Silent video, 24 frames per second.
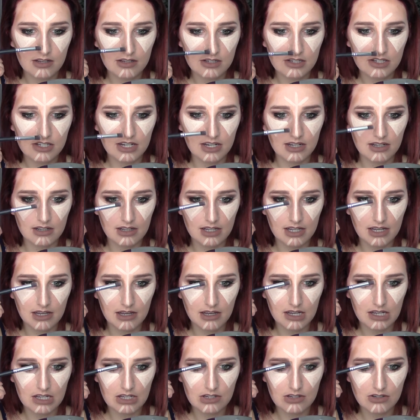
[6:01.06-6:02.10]

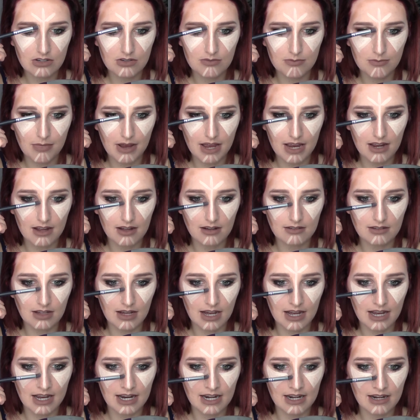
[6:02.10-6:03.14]
gently make a
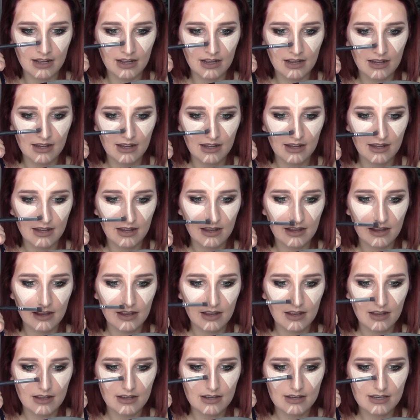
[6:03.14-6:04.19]
line
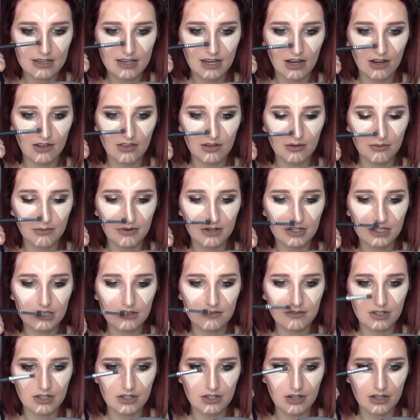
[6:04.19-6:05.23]
down the bridge
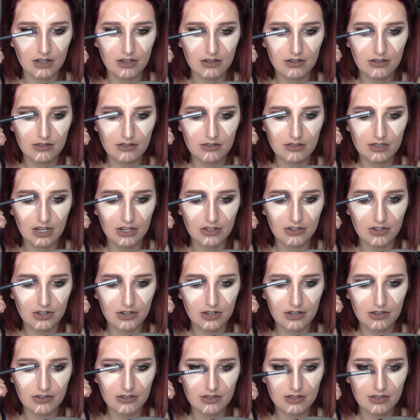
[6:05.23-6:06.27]
of your nose, down your
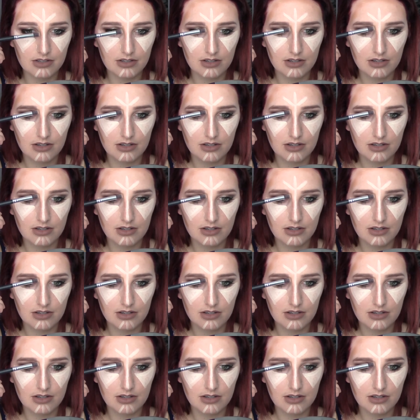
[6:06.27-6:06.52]
nose.